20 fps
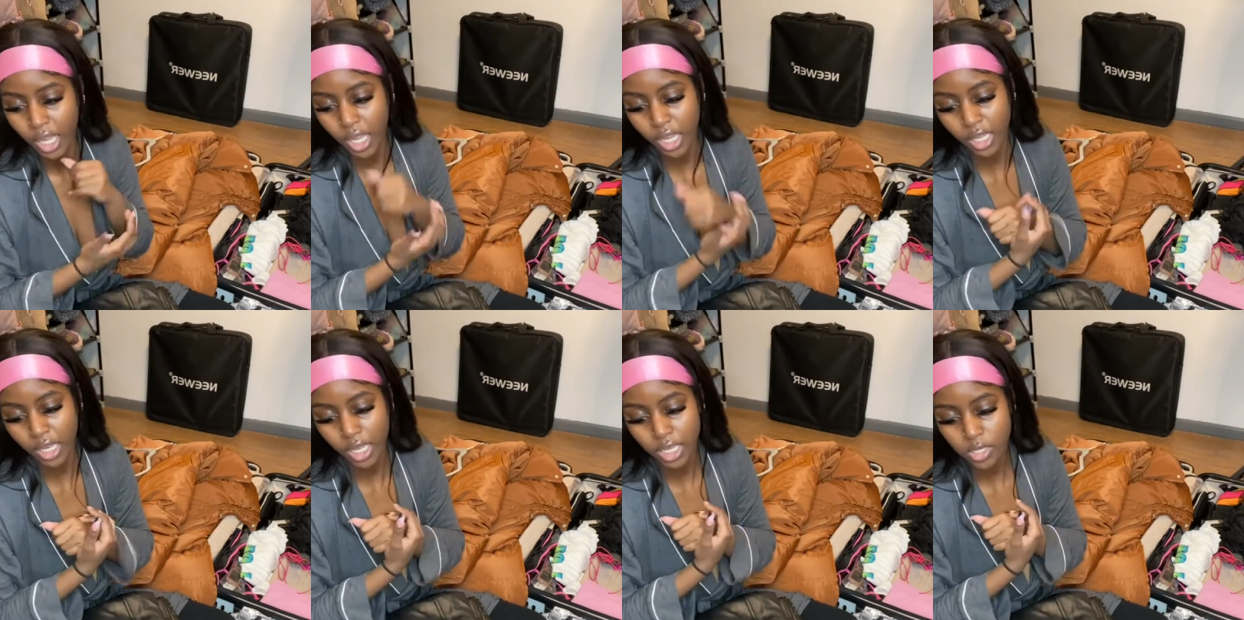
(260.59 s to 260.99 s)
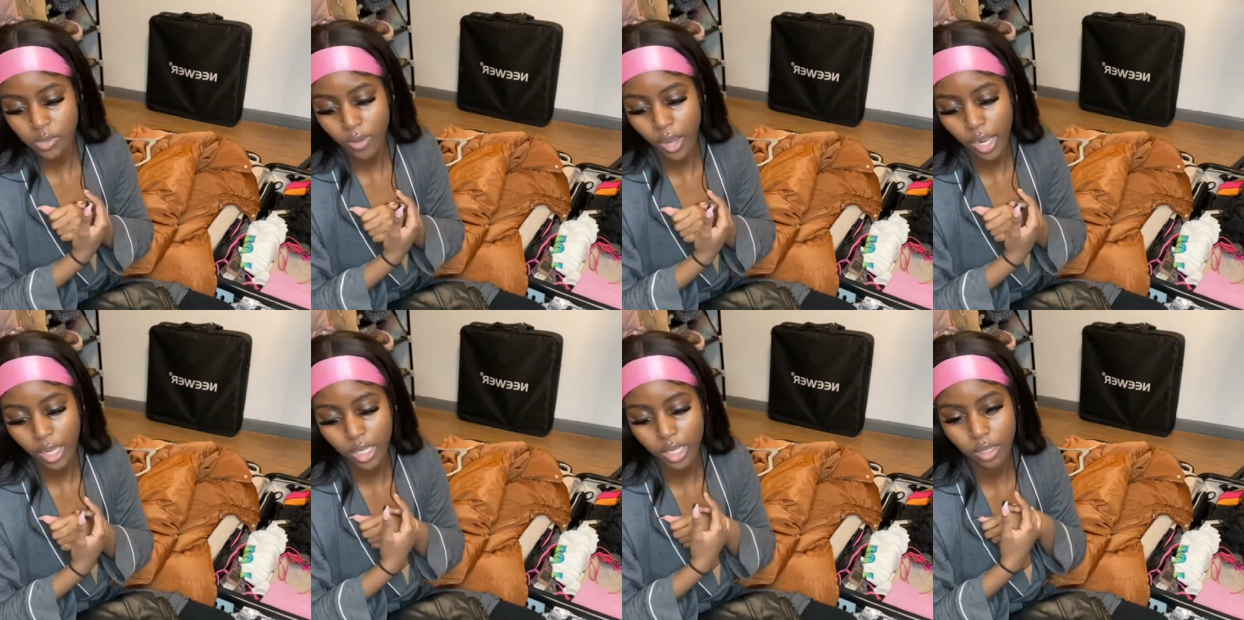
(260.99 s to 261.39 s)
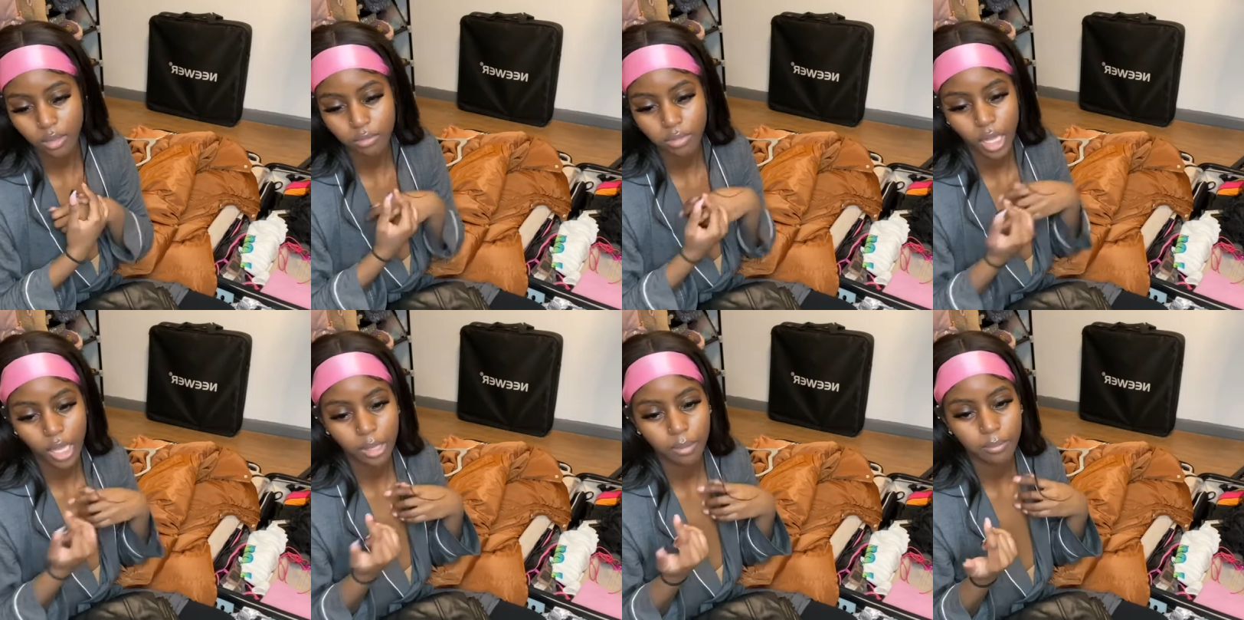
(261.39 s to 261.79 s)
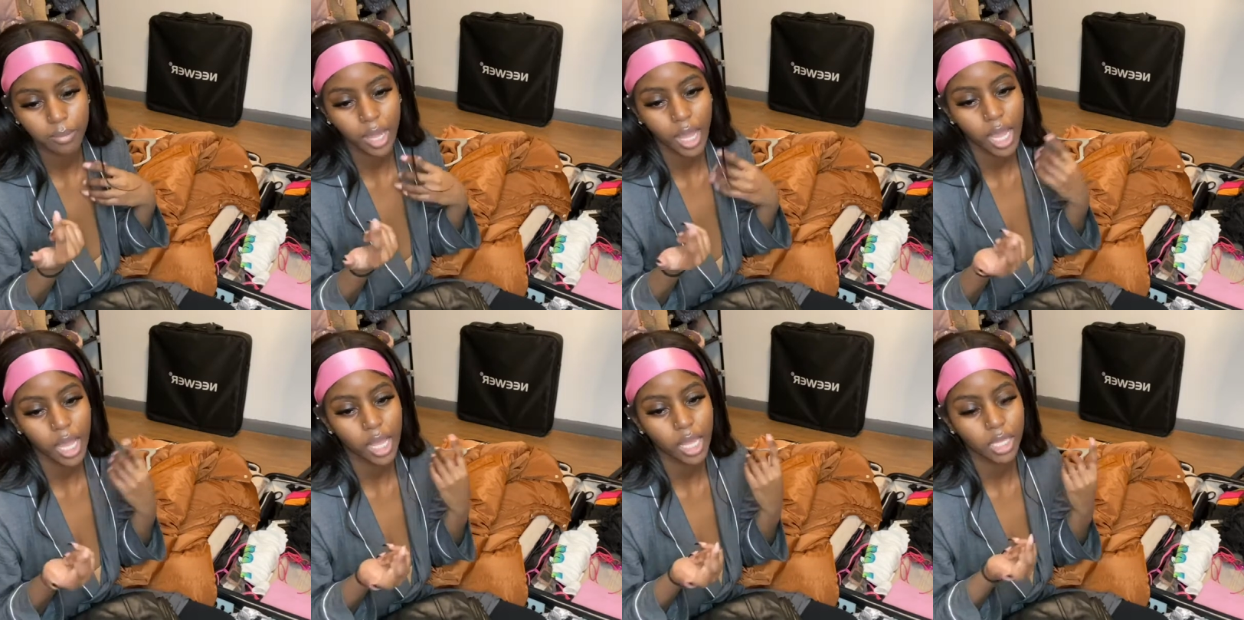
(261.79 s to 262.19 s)
and that's where I keep like
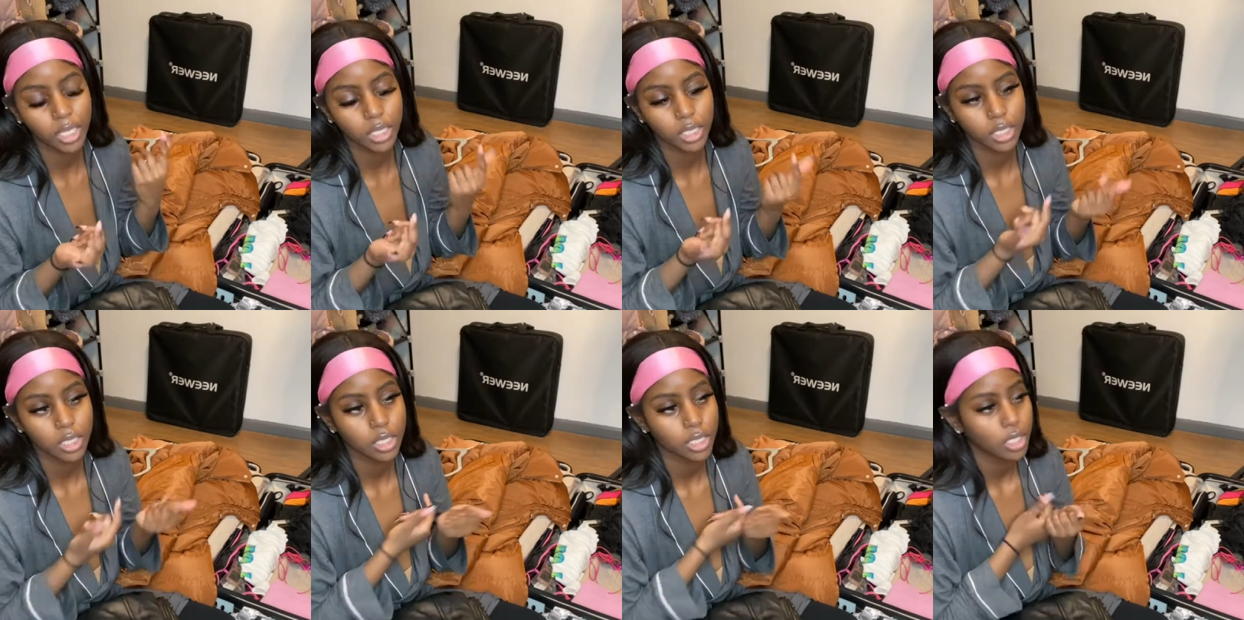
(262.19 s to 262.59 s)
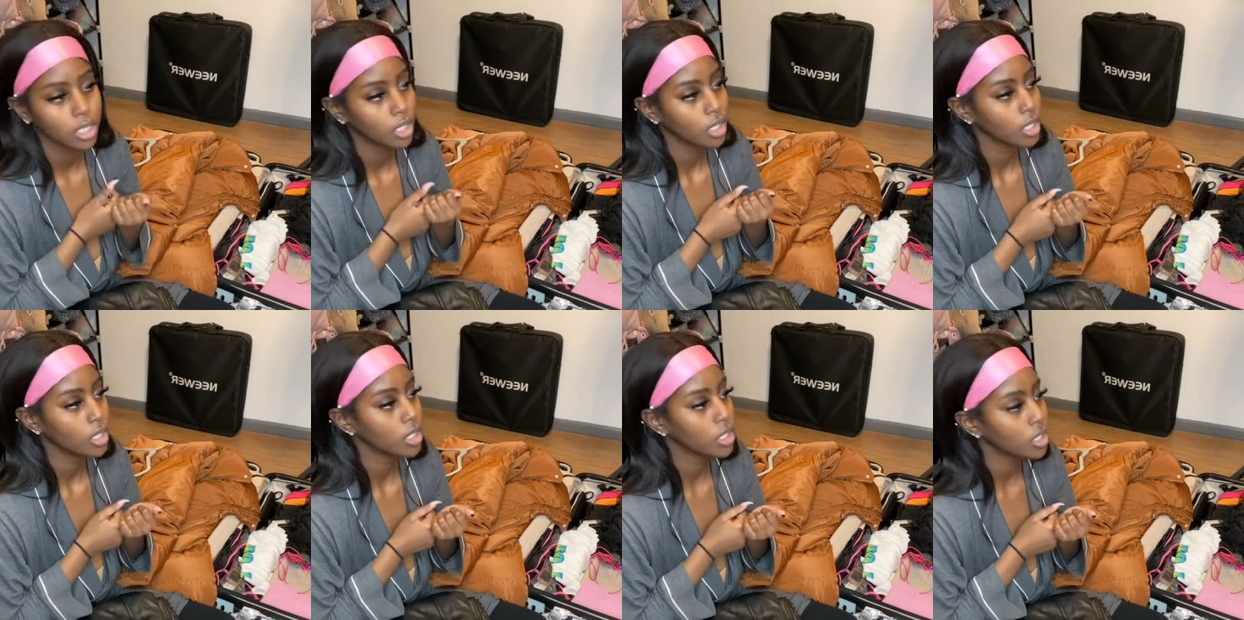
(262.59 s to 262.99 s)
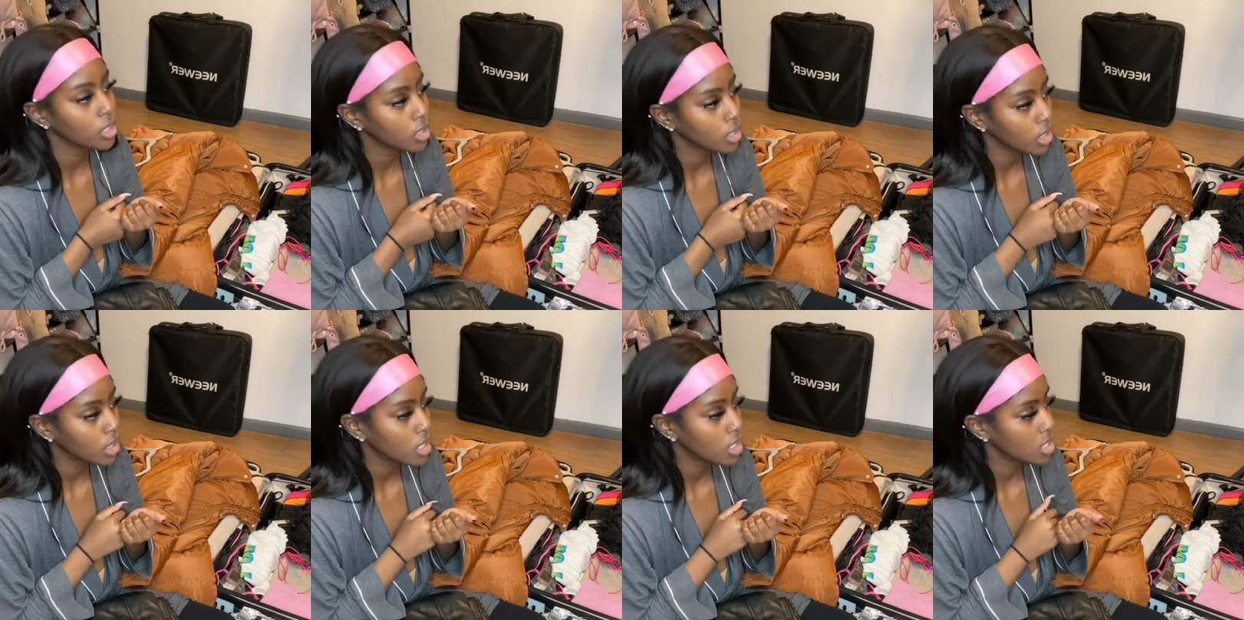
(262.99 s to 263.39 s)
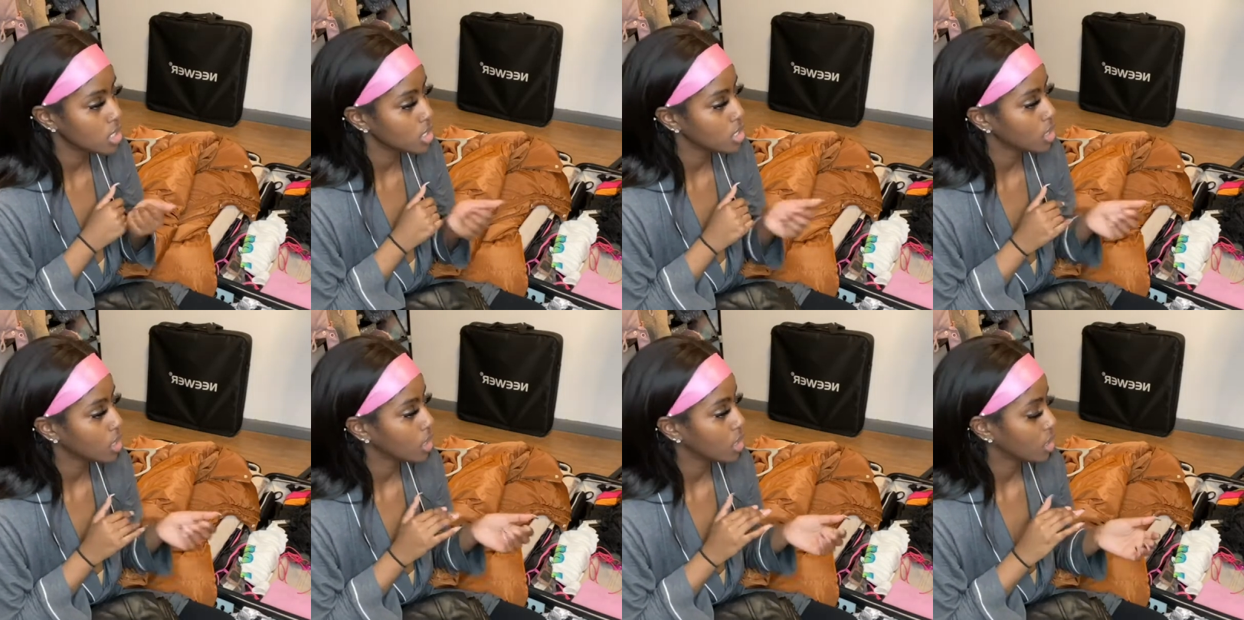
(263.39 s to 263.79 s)
my
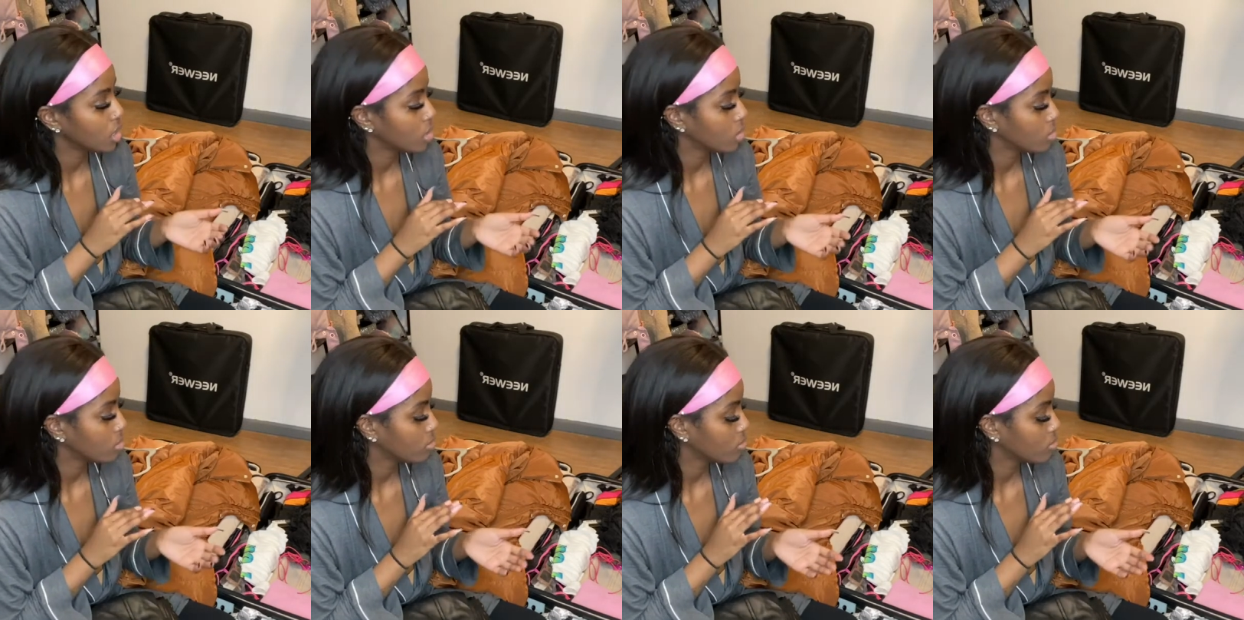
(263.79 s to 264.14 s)
hoodies, and